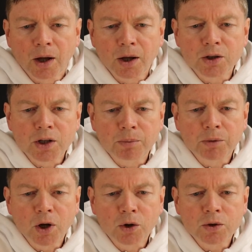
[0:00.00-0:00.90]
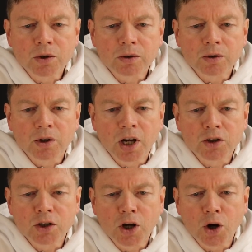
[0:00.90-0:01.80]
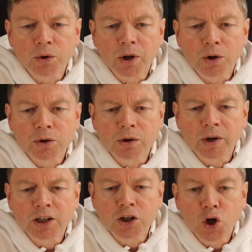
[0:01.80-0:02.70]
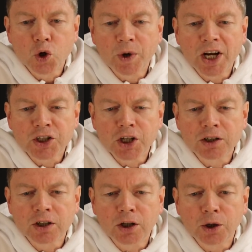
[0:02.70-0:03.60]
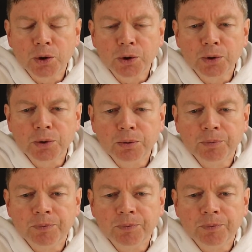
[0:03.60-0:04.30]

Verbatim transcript: and some those and stone those who are, who are sent to you.